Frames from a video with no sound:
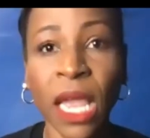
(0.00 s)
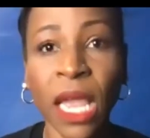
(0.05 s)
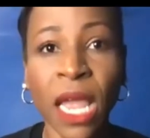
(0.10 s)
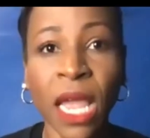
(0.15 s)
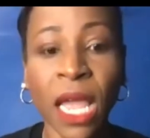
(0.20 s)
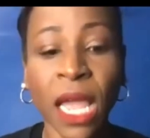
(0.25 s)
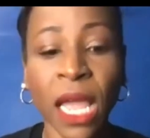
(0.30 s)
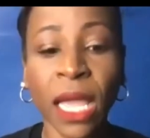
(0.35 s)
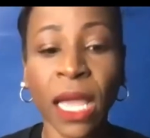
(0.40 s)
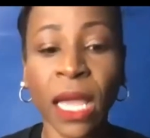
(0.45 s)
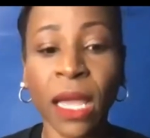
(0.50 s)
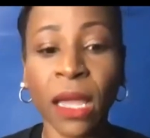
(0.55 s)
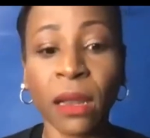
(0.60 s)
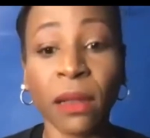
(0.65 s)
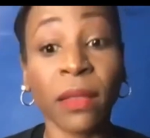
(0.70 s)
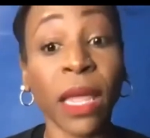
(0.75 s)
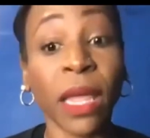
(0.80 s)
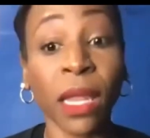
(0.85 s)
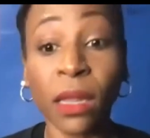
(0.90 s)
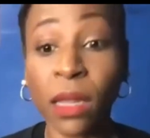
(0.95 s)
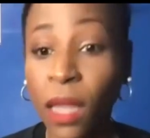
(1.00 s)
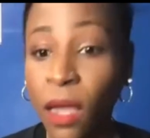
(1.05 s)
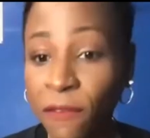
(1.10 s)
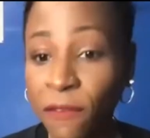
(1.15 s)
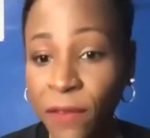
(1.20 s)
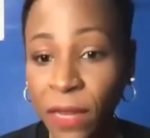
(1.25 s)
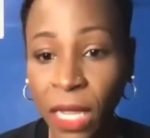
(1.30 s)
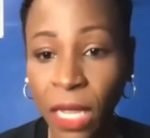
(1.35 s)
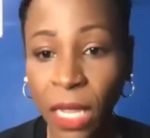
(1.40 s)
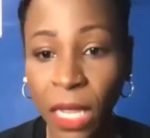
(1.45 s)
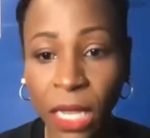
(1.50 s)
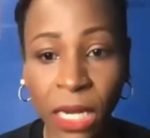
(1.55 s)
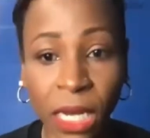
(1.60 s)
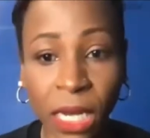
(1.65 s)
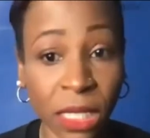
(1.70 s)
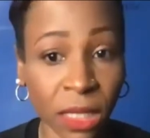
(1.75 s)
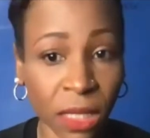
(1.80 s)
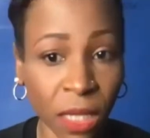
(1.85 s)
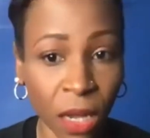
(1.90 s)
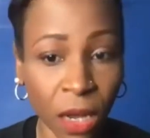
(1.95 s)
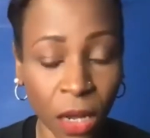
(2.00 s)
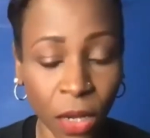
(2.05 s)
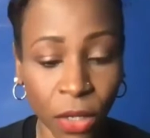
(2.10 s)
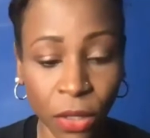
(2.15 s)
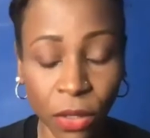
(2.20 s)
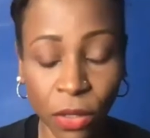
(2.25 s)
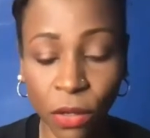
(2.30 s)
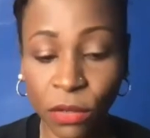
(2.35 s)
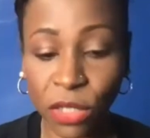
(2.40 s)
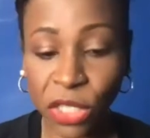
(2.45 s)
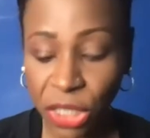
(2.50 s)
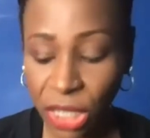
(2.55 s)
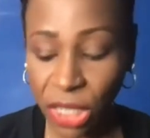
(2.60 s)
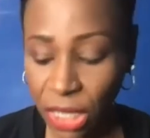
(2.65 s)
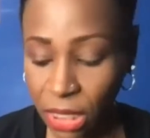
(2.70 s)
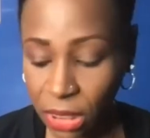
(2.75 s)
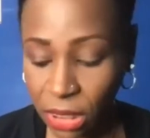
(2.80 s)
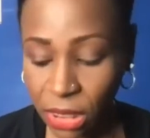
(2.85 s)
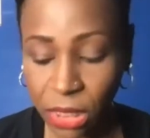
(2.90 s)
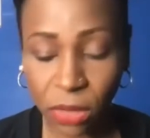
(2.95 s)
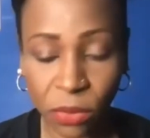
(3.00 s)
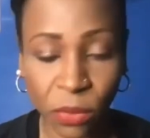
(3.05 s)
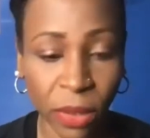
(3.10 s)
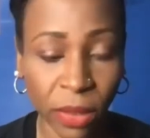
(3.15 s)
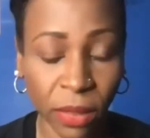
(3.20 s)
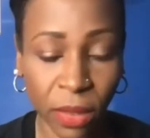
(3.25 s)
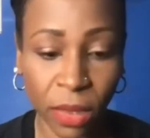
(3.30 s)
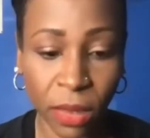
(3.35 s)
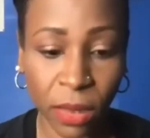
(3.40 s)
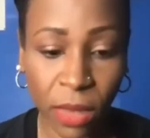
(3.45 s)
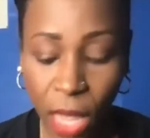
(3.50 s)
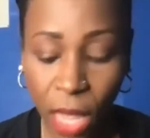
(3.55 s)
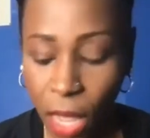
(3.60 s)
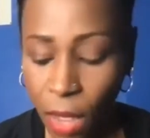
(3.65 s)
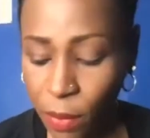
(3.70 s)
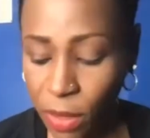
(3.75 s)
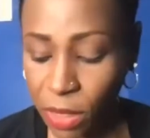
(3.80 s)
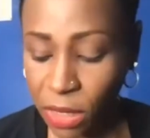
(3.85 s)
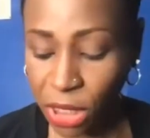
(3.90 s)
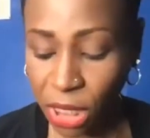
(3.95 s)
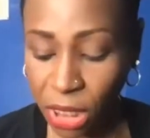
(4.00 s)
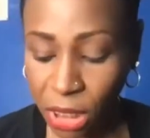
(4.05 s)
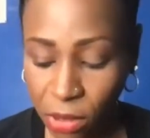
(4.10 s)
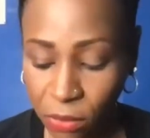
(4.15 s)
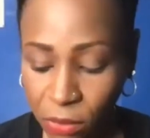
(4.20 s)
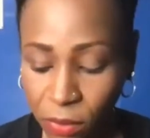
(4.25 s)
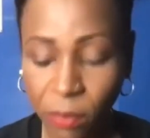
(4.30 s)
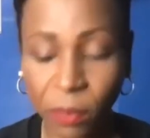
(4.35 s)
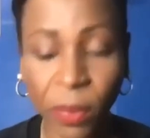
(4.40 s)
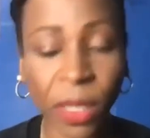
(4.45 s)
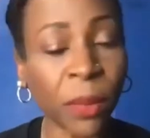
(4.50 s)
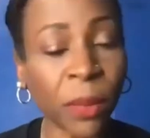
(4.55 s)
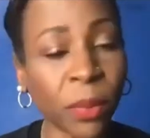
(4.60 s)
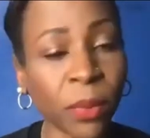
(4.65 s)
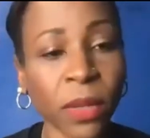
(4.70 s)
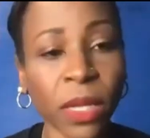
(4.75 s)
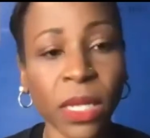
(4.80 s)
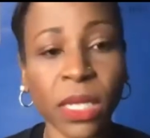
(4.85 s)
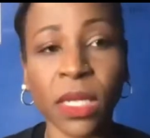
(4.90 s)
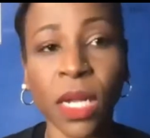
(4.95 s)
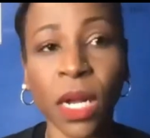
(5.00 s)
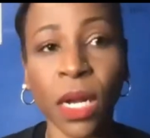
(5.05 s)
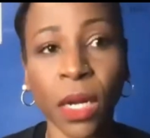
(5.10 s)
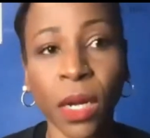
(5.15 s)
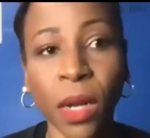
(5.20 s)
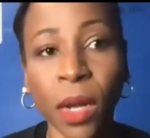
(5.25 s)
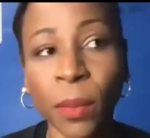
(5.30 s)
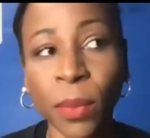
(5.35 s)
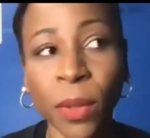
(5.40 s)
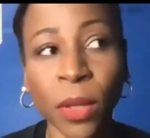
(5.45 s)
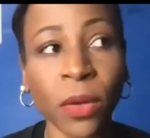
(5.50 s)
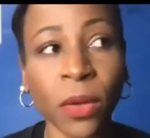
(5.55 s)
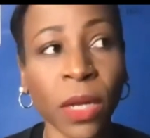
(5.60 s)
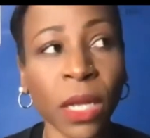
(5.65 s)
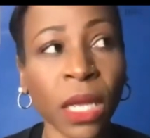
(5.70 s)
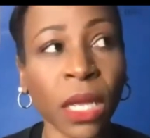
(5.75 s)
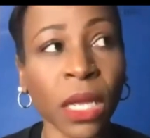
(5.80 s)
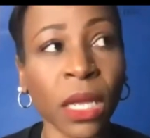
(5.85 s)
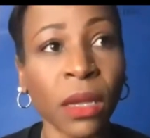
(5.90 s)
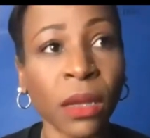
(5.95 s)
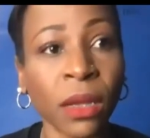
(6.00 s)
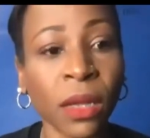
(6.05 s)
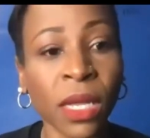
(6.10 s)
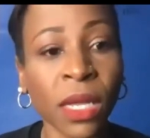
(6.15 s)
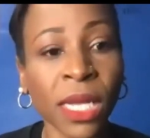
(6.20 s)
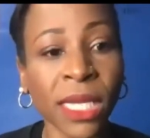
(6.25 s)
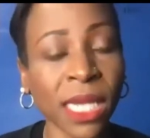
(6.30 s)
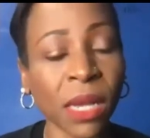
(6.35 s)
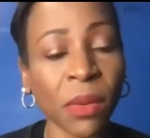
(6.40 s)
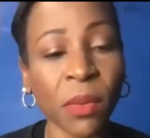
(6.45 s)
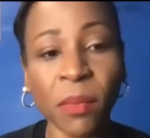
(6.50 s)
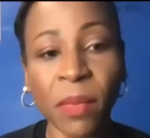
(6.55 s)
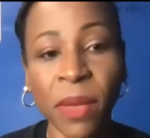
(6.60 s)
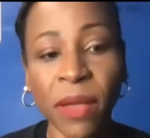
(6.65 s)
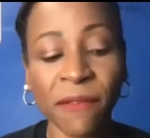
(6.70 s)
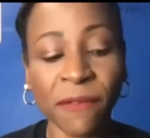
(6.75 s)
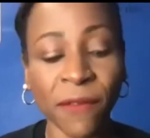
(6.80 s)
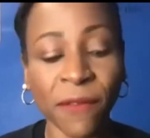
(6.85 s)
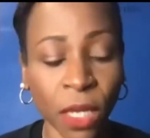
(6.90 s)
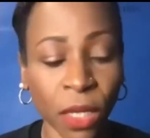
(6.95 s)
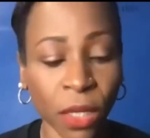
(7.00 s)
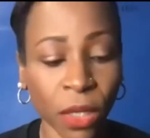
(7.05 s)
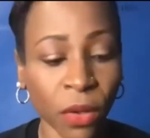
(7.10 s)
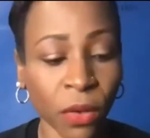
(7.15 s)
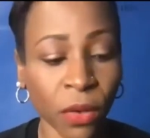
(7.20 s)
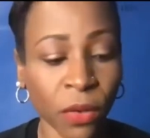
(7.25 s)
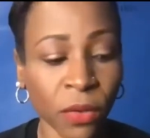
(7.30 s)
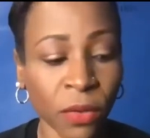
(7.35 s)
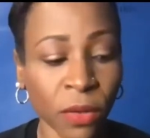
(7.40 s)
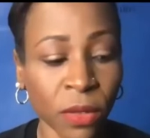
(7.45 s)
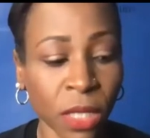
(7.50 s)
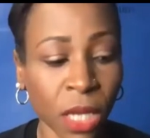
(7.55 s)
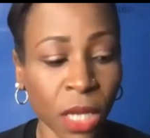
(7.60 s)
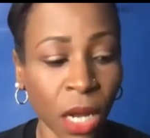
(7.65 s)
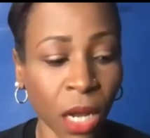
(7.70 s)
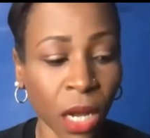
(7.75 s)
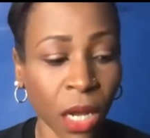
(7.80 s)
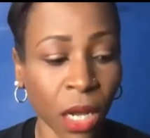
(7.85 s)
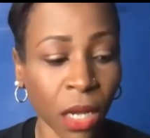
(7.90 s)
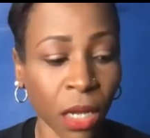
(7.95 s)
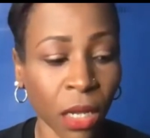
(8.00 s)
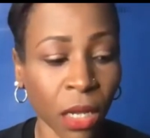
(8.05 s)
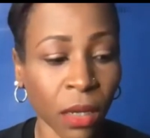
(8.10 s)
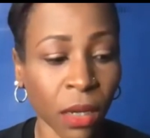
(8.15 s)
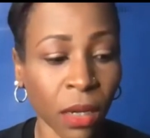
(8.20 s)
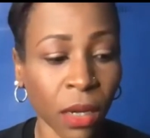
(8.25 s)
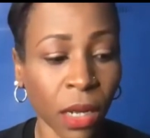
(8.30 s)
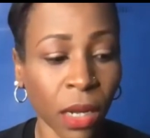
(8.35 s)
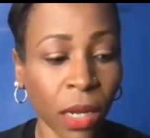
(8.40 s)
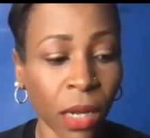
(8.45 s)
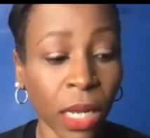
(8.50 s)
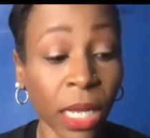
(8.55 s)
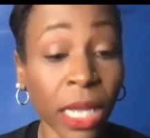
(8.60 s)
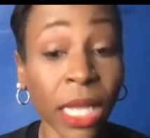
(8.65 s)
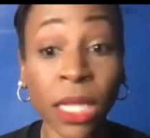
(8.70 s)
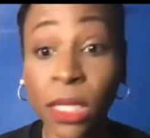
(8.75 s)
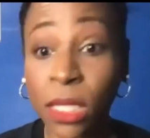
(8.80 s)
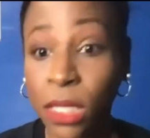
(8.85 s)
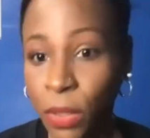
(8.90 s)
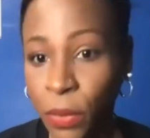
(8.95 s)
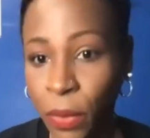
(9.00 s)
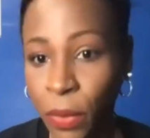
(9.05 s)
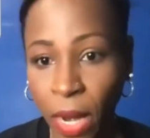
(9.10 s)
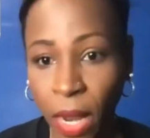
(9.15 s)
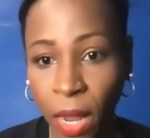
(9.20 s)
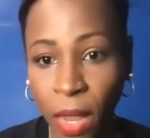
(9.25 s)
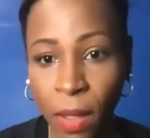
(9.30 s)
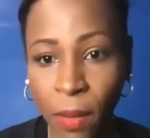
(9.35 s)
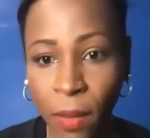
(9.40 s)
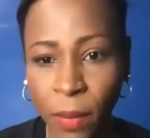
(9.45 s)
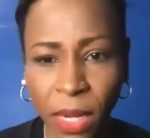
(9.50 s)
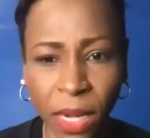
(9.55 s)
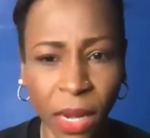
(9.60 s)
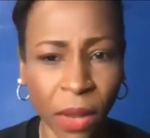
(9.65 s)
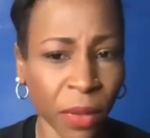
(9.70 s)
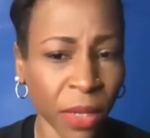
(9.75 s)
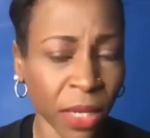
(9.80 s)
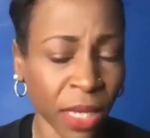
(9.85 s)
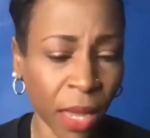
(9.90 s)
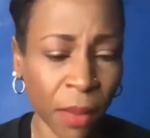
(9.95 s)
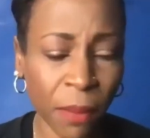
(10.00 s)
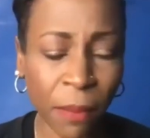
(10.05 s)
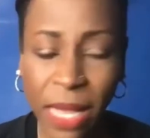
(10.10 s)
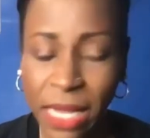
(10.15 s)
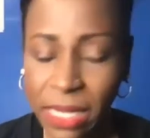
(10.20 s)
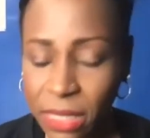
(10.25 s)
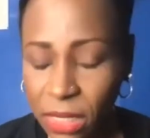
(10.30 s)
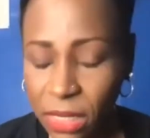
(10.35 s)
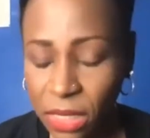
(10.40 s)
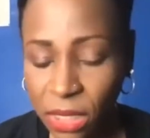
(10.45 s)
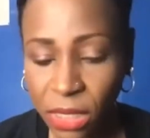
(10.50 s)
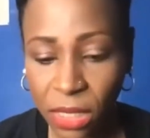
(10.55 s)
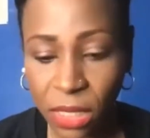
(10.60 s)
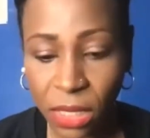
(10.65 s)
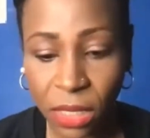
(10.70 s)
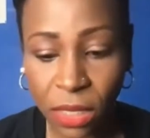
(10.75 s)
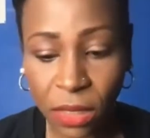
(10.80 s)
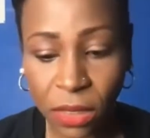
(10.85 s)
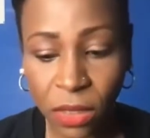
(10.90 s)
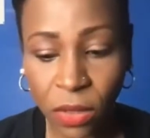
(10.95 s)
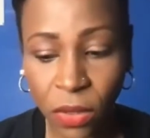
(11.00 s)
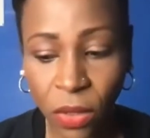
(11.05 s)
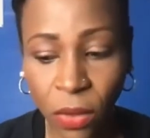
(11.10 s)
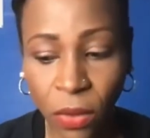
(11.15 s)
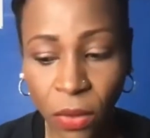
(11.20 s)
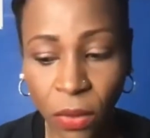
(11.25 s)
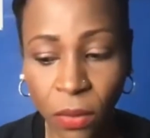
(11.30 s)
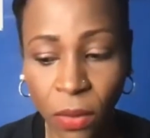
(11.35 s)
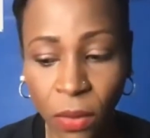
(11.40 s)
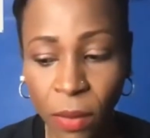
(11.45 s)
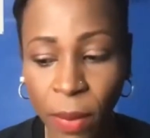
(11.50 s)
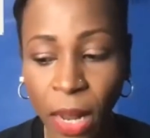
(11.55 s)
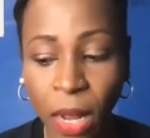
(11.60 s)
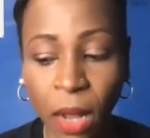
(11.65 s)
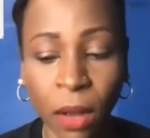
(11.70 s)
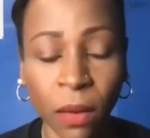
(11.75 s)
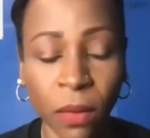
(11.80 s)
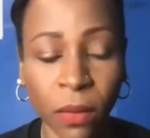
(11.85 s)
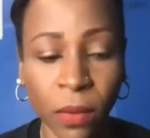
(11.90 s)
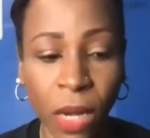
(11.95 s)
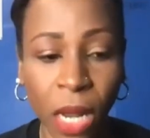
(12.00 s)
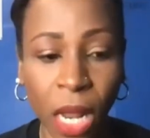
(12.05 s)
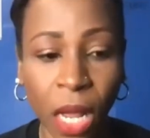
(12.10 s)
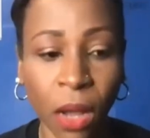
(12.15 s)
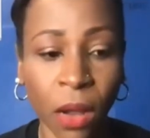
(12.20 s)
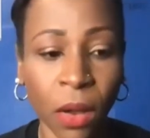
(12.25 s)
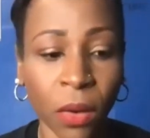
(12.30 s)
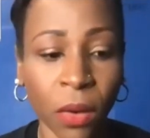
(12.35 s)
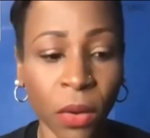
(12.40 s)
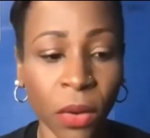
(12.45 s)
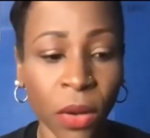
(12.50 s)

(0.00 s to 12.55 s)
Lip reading: and they loved it. And I saw, changes within them and changes with people. I started uploading some of my videos on Instagram, and I would get messages, about how